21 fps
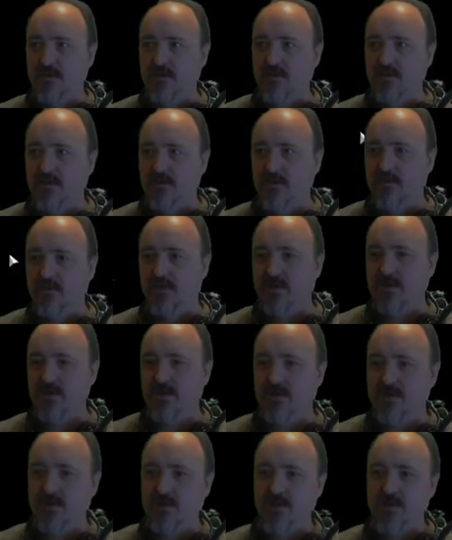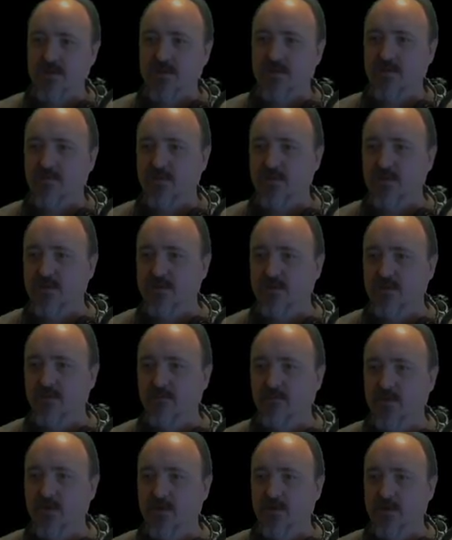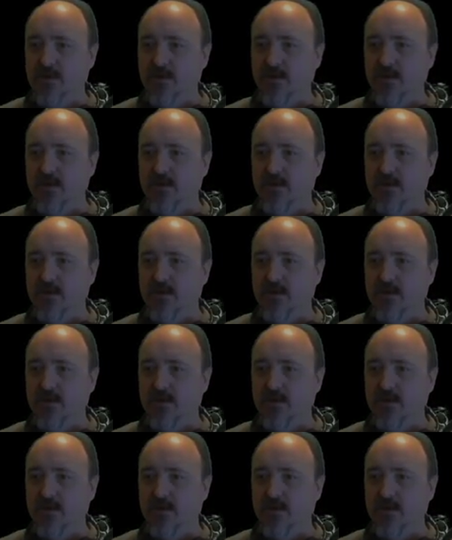go ahead and send something to the moon.